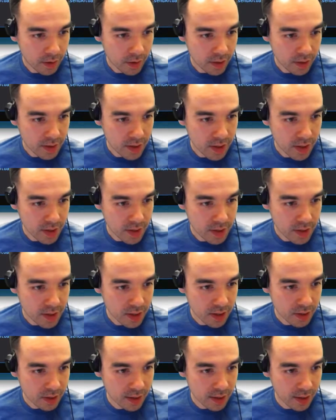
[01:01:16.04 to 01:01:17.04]
It's this
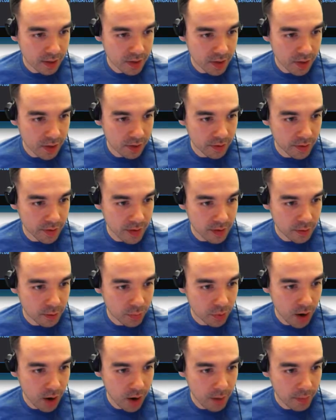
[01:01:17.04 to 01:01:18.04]
thing that has all these
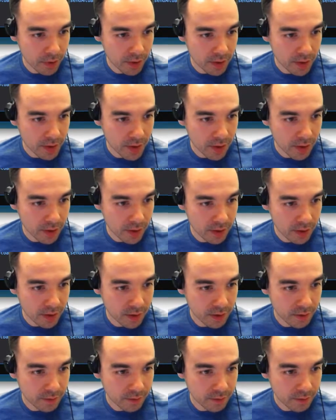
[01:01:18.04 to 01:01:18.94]
properties on it.